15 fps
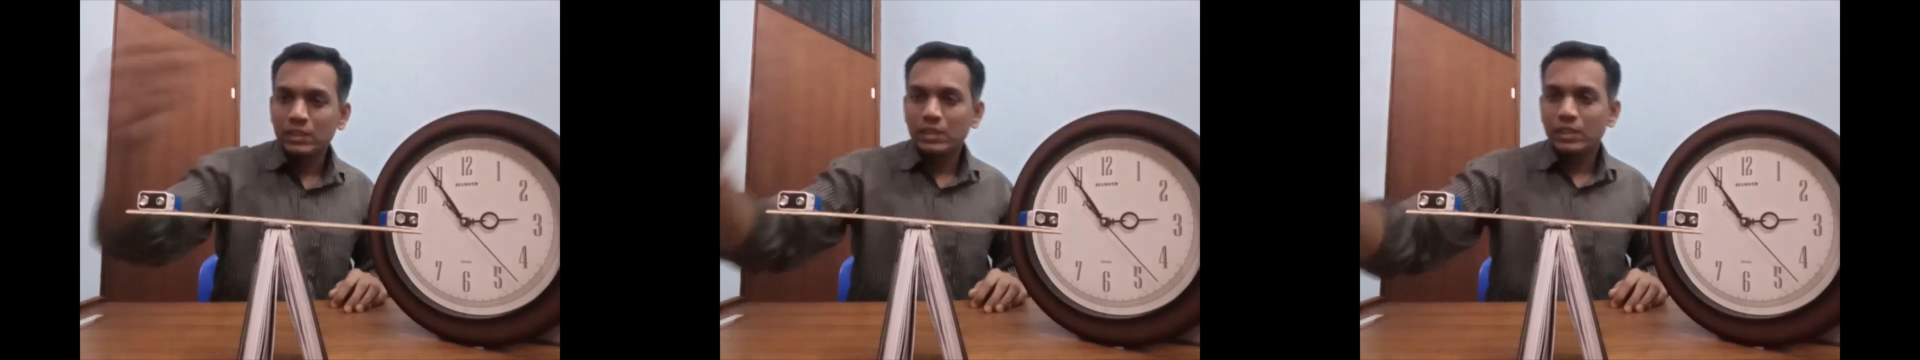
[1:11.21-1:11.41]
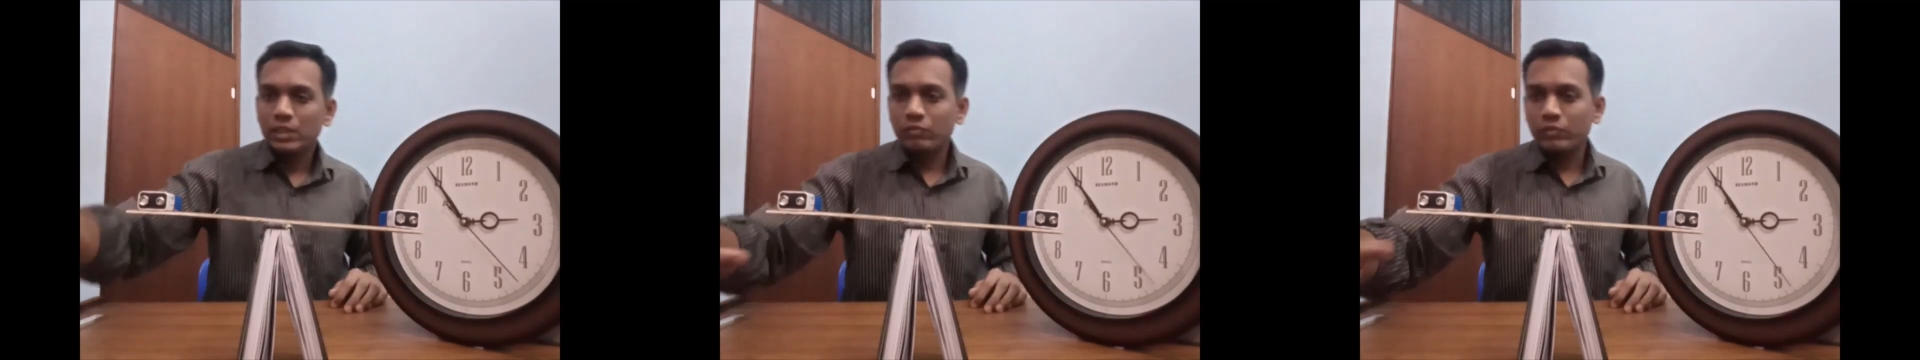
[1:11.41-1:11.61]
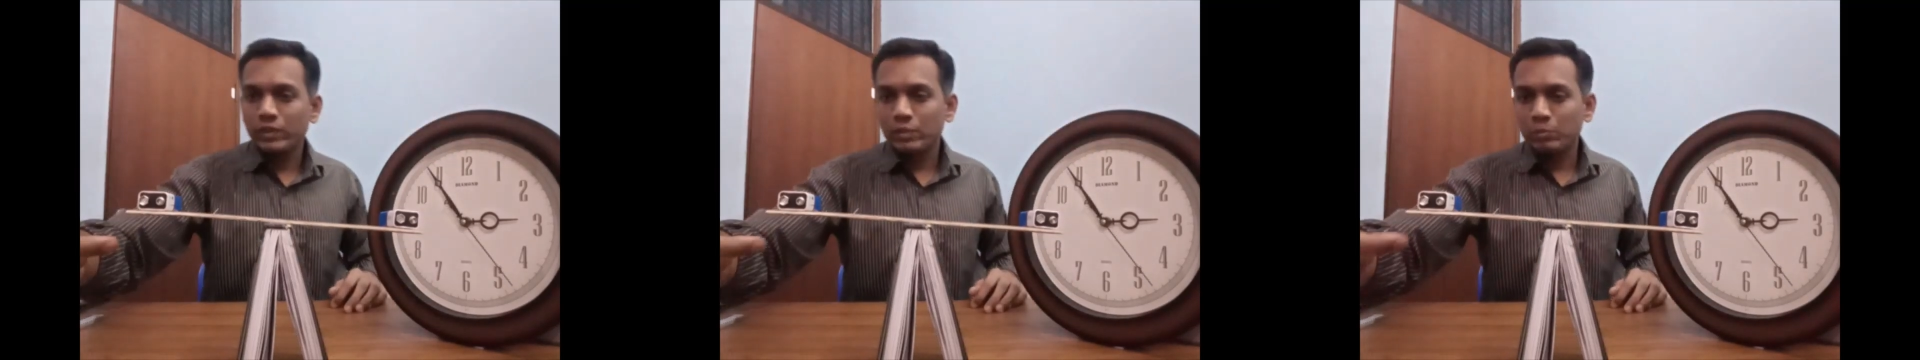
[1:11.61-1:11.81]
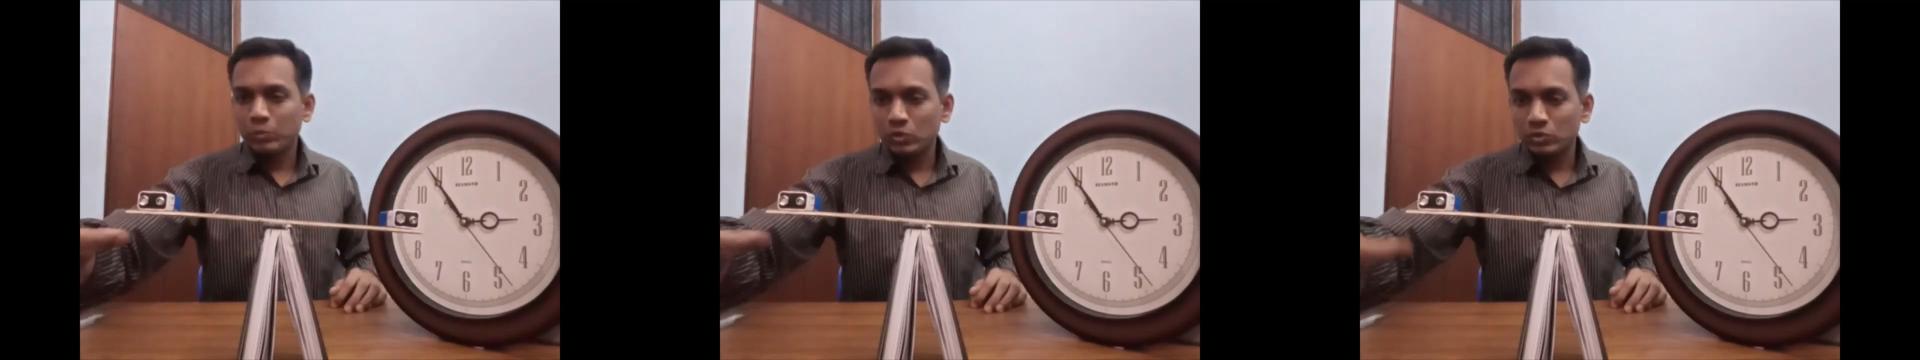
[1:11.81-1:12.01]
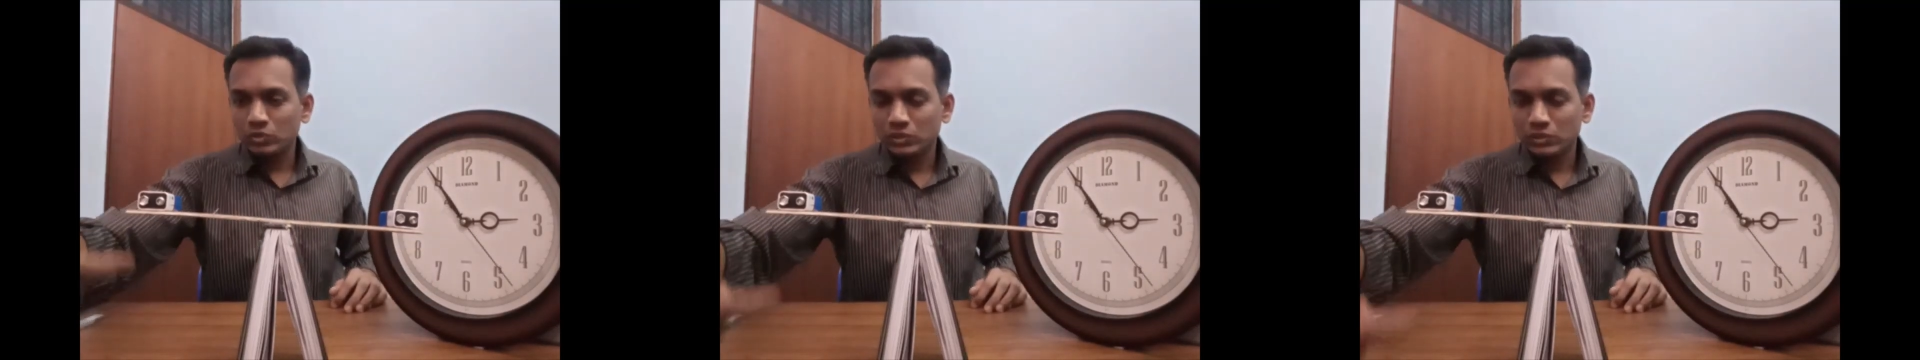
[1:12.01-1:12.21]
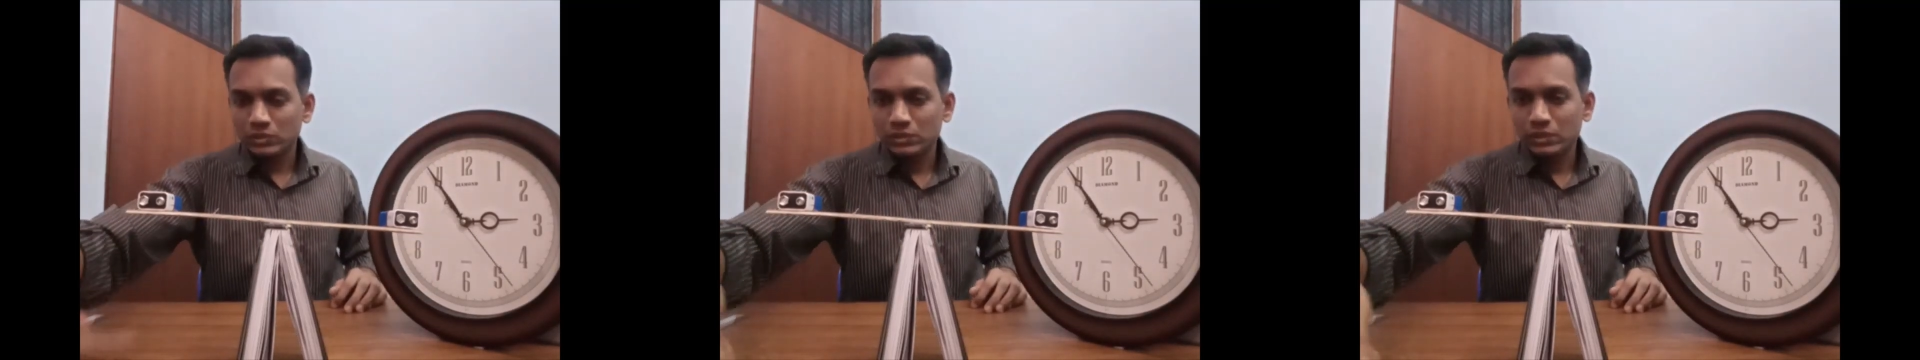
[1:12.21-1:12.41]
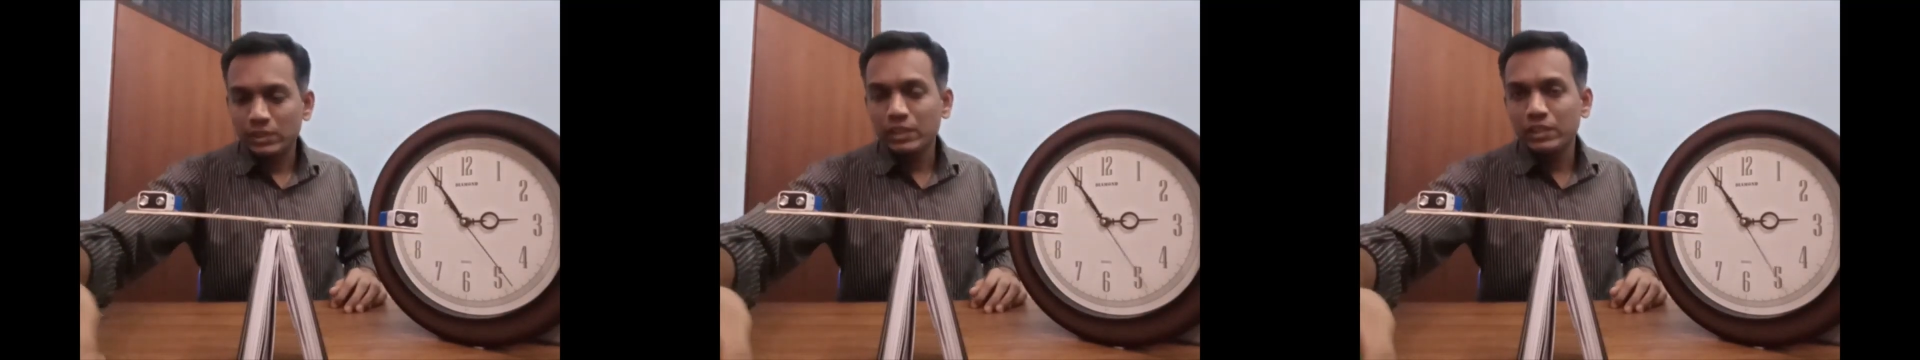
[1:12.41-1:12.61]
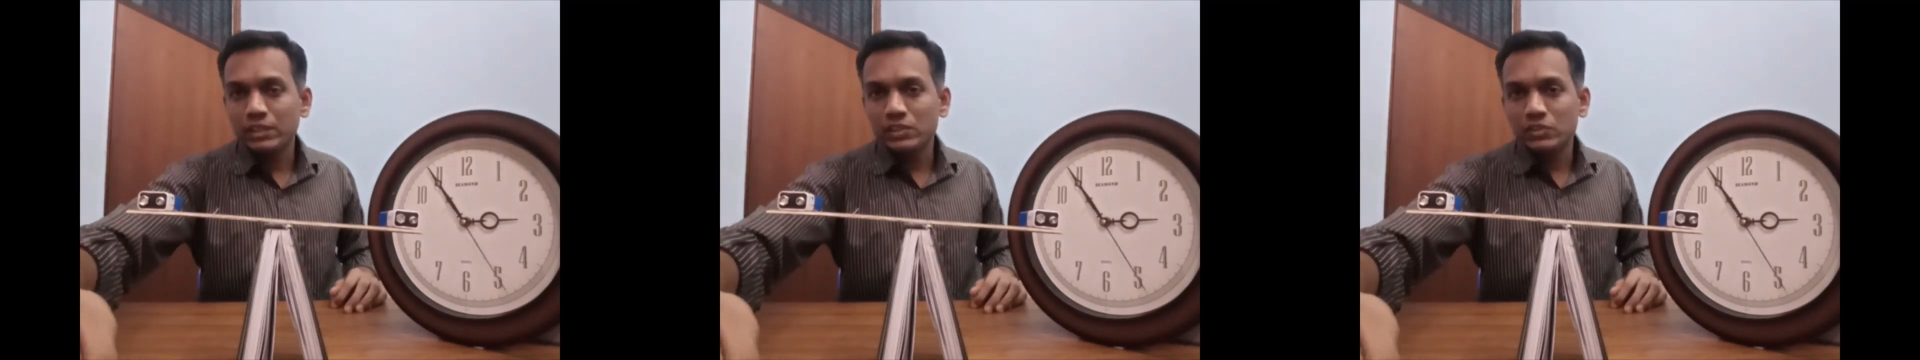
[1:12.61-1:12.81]
If it moves
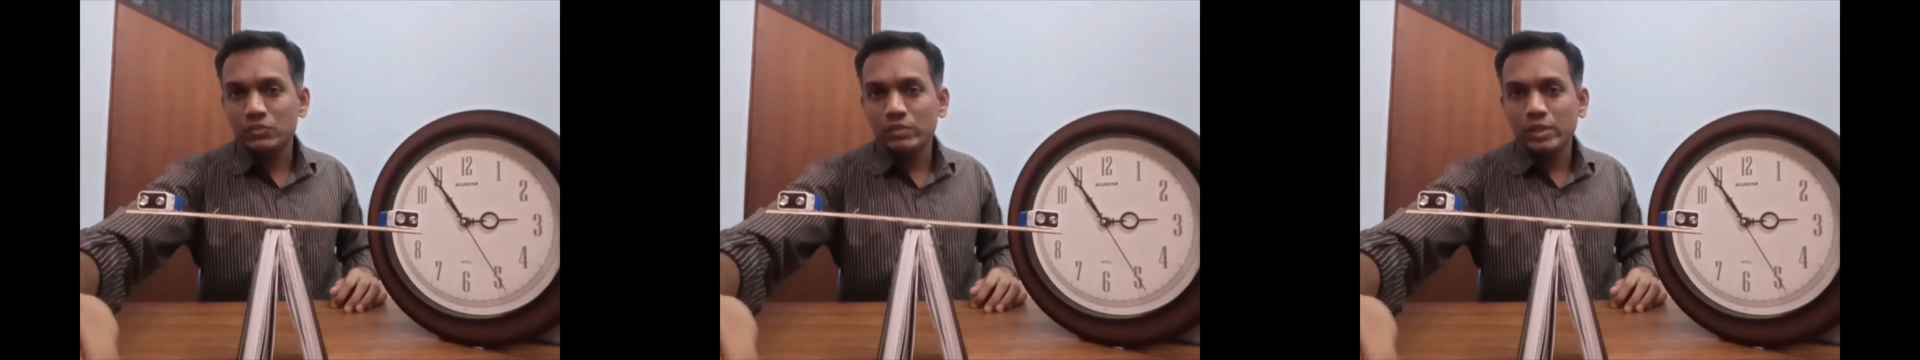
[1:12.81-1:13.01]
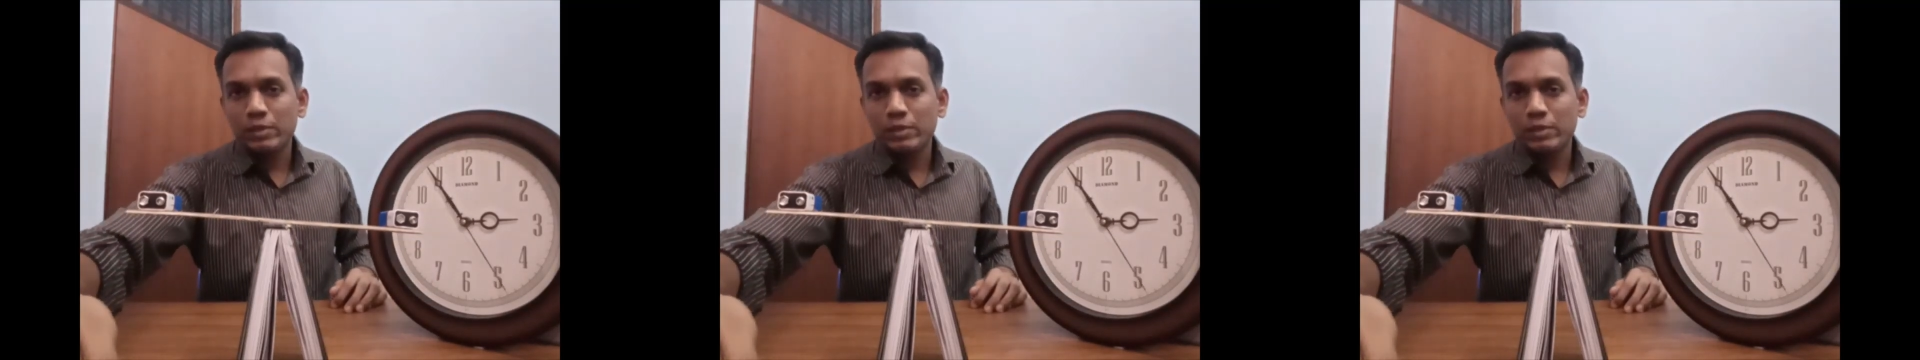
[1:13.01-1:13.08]
in this way